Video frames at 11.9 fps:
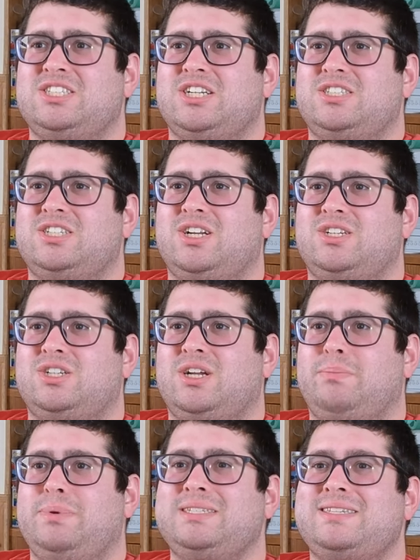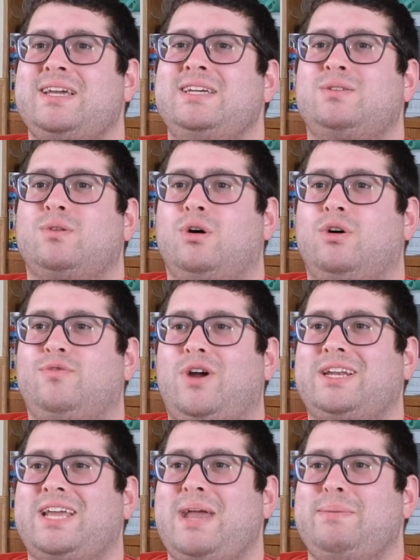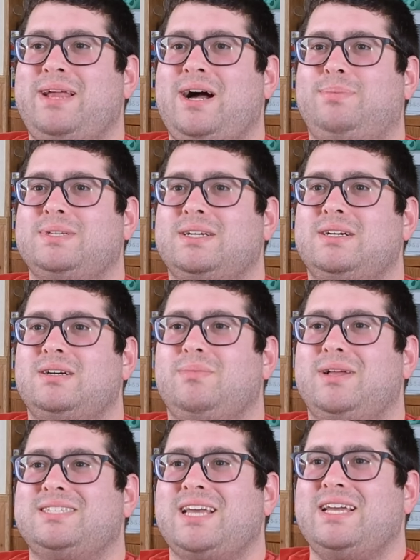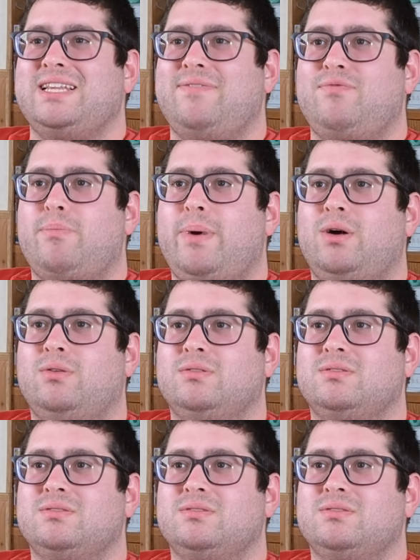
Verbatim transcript: Shit, shit. Please say his friend came and helped. Please say he left the boat.